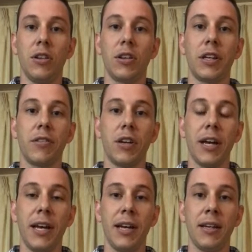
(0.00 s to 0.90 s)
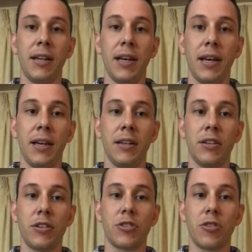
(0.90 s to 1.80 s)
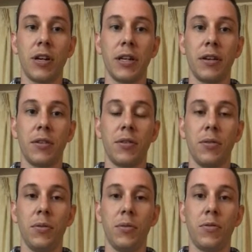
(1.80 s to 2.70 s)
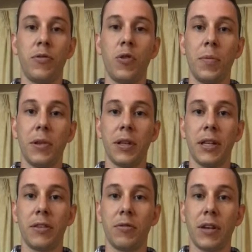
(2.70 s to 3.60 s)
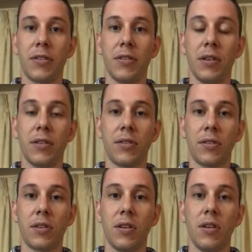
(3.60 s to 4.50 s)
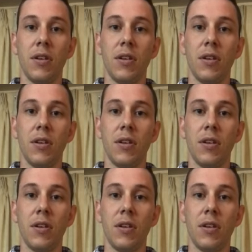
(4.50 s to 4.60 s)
looking ahead and trying to formulate the rest of this